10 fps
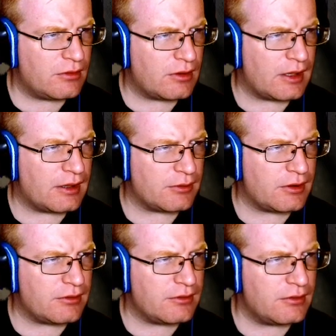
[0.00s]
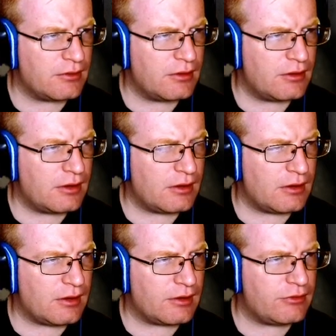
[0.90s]
I don't care.
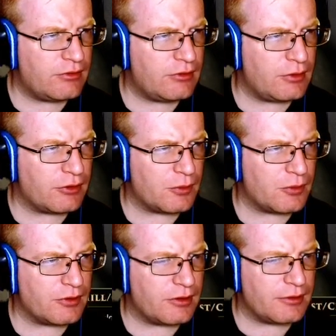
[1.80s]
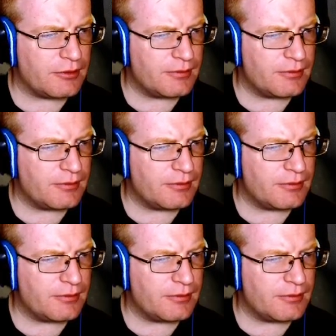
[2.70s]
Let's do another worker here.